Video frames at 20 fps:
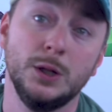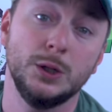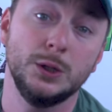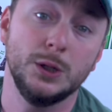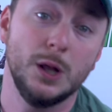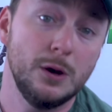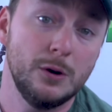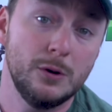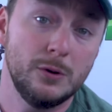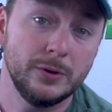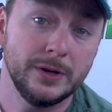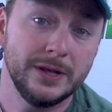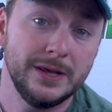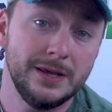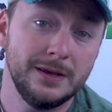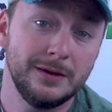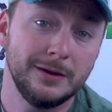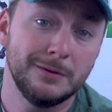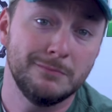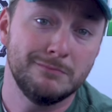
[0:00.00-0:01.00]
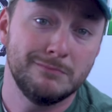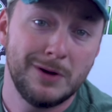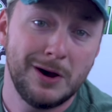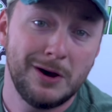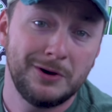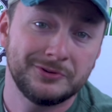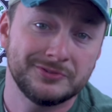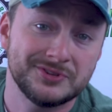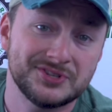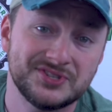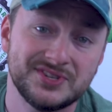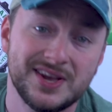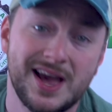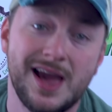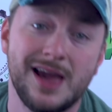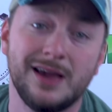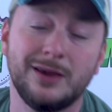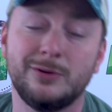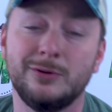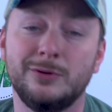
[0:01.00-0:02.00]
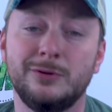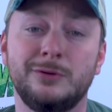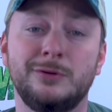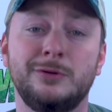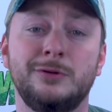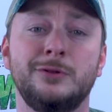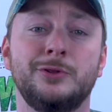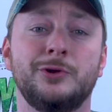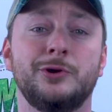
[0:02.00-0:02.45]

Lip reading: loading a motorcycle,